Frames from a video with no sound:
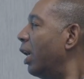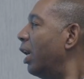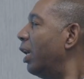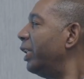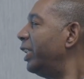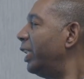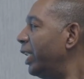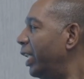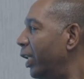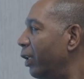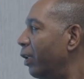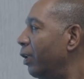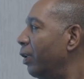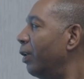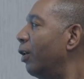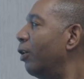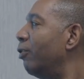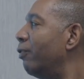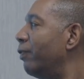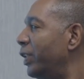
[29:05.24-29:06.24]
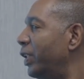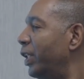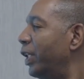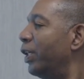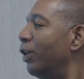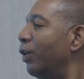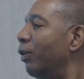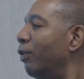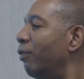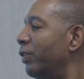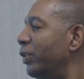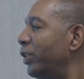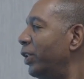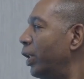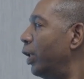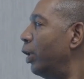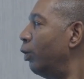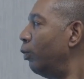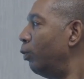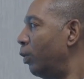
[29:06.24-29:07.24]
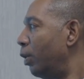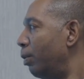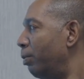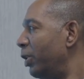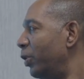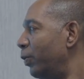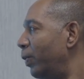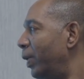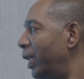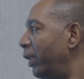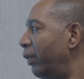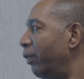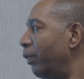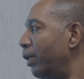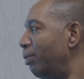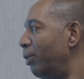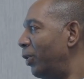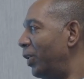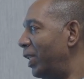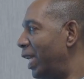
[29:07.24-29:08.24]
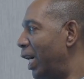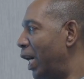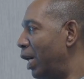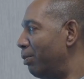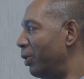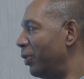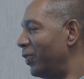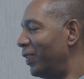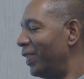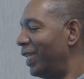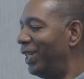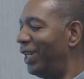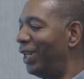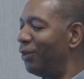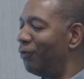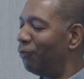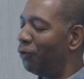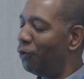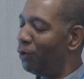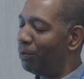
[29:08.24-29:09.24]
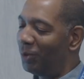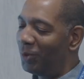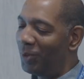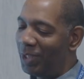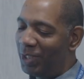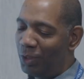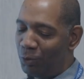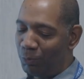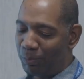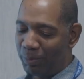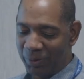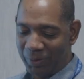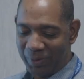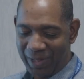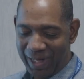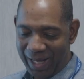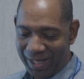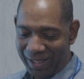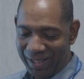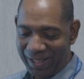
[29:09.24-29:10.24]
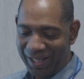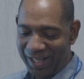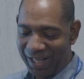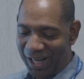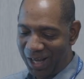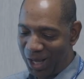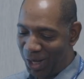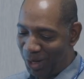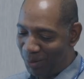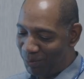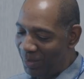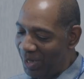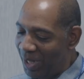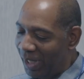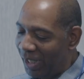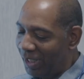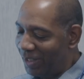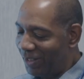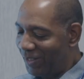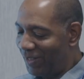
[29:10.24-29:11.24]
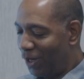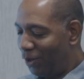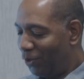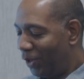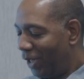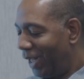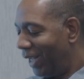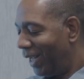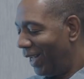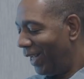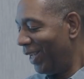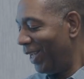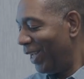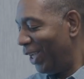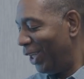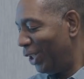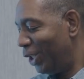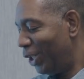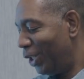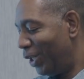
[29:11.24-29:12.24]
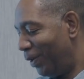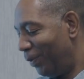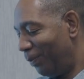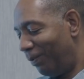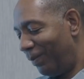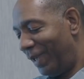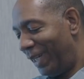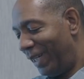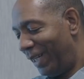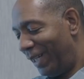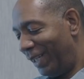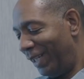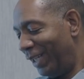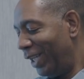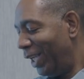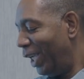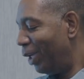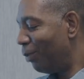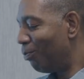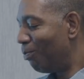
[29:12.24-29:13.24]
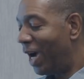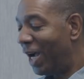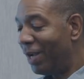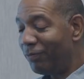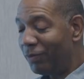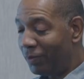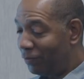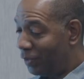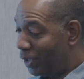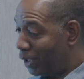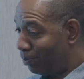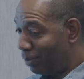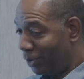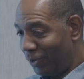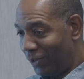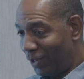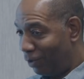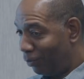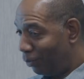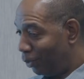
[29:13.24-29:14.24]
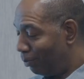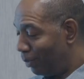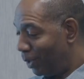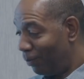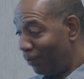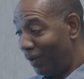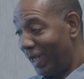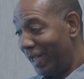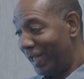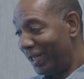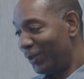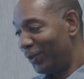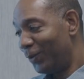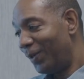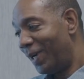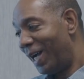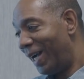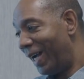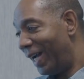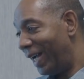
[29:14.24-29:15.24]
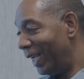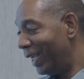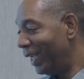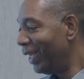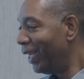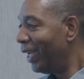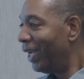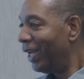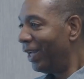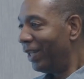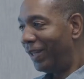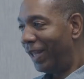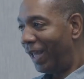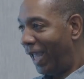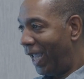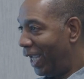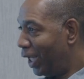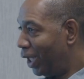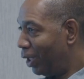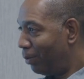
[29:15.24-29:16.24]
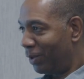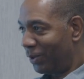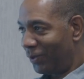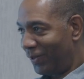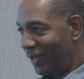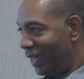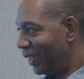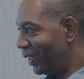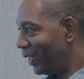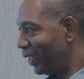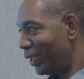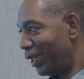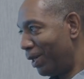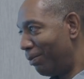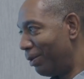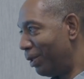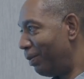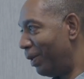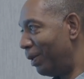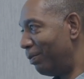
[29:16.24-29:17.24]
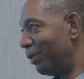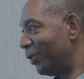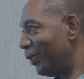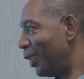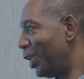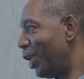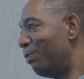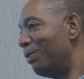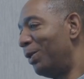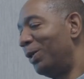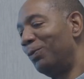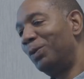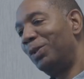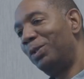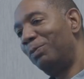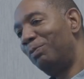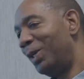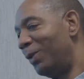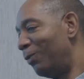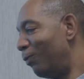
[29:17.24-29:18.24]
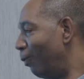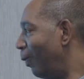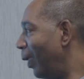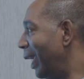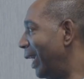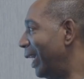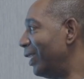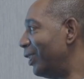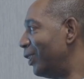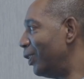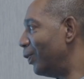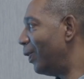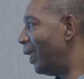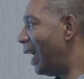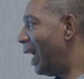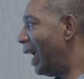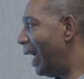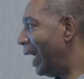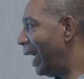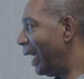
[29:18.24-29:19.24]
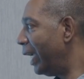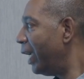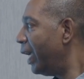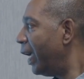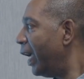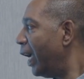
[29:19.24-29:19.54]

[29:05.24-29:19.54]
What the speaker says: year over year over year were between 3.9% and 4.2%. My 15% would have been way too high. The 80% that some of the people tell me would have been way too high.